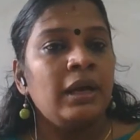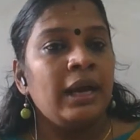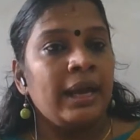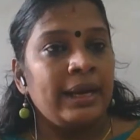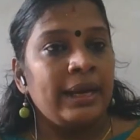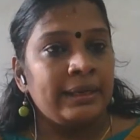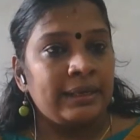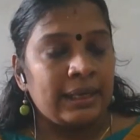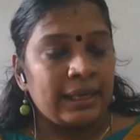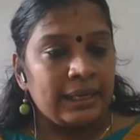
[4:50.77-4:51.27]

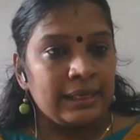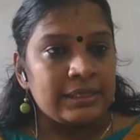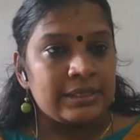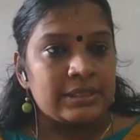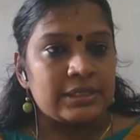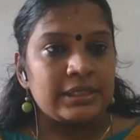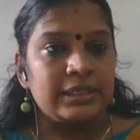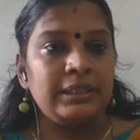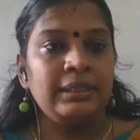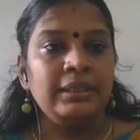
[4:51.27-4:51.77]
a
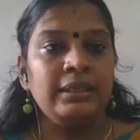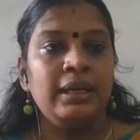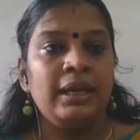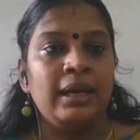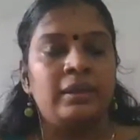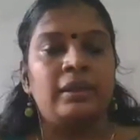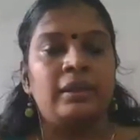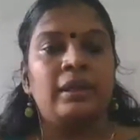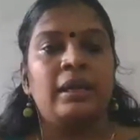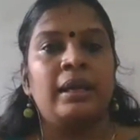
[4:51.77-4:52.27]
teacher,
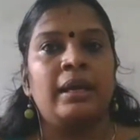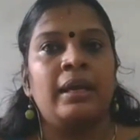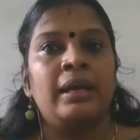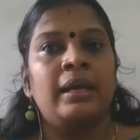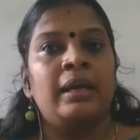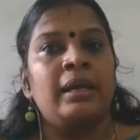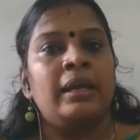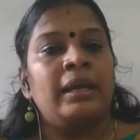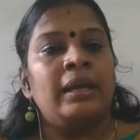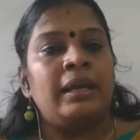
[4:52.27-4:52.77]

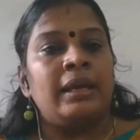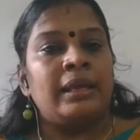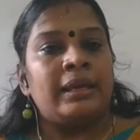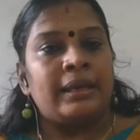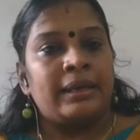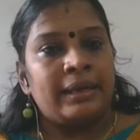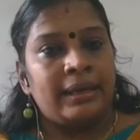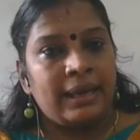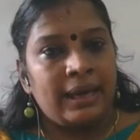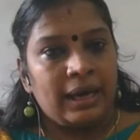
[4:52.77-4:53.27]

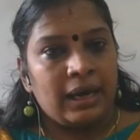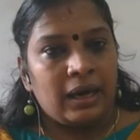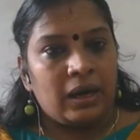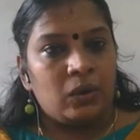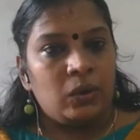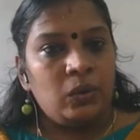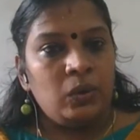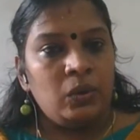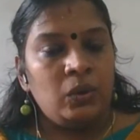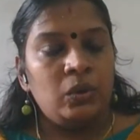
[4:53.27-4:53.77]

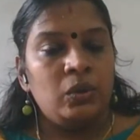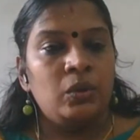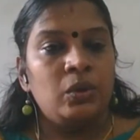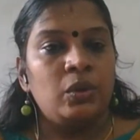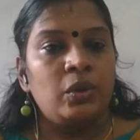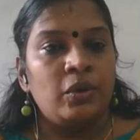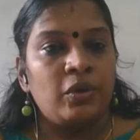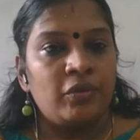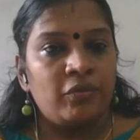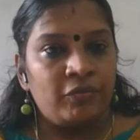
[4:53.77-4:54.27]
now
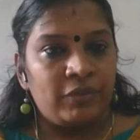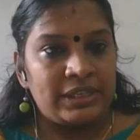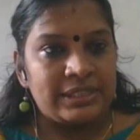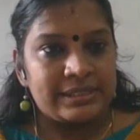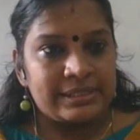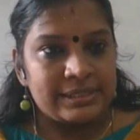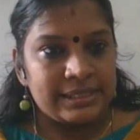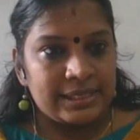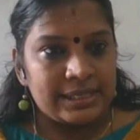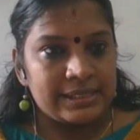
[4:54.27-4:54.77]
we
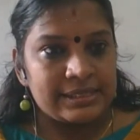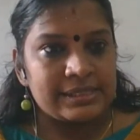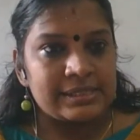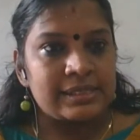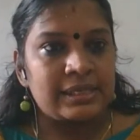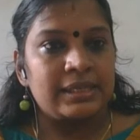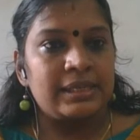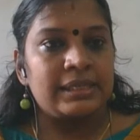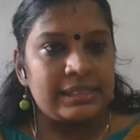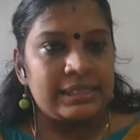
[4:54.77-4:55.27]

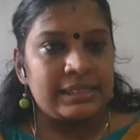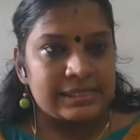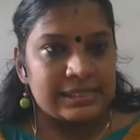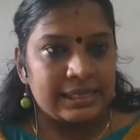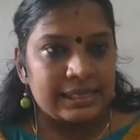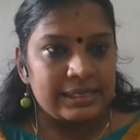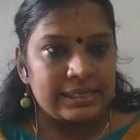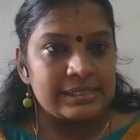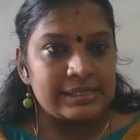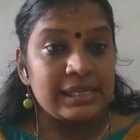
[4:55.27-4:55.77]
just
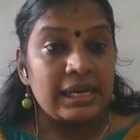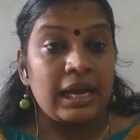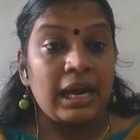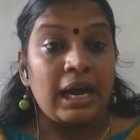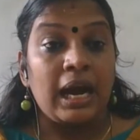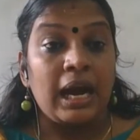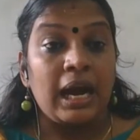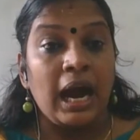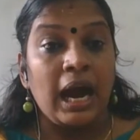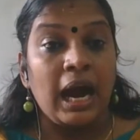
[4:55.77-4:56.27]
discuss
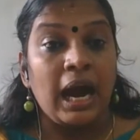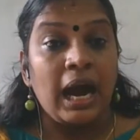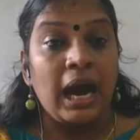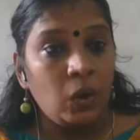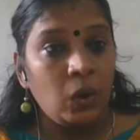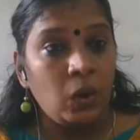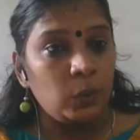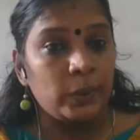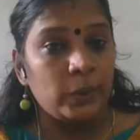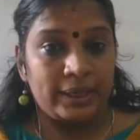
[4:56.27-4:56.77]

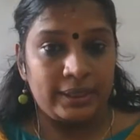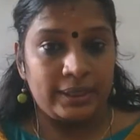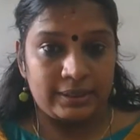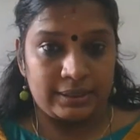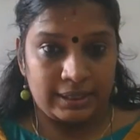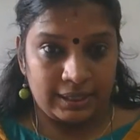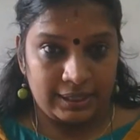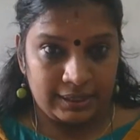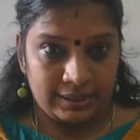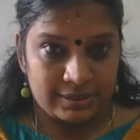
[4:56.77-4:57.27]
how
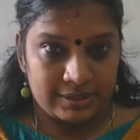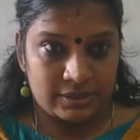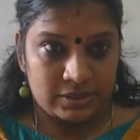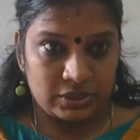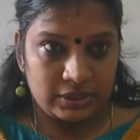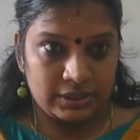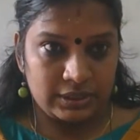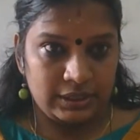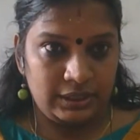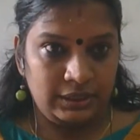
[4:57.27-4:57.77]
a
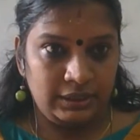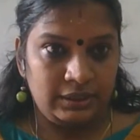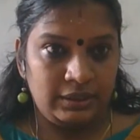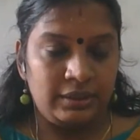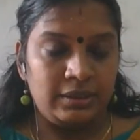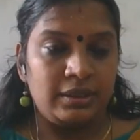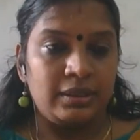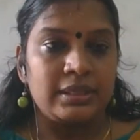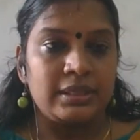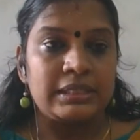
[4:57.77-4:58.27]
teacher
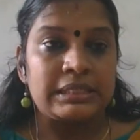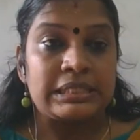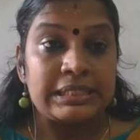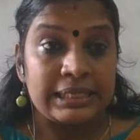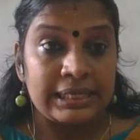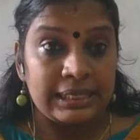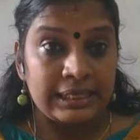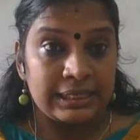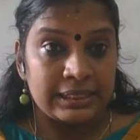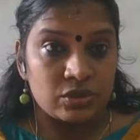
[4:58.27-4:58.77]

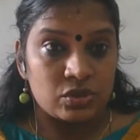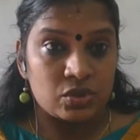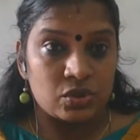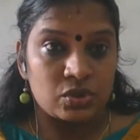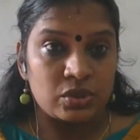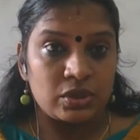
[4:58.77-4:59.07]
teach